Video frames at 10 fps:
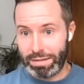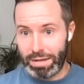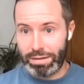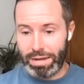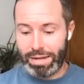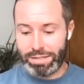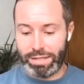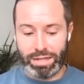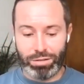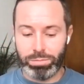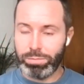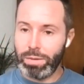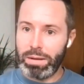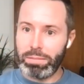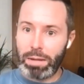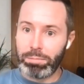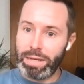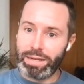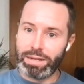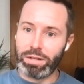and I had to kind of
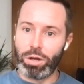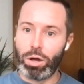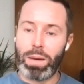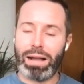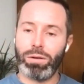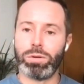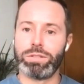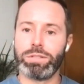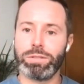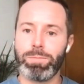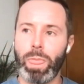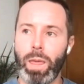unpick it and go backwards.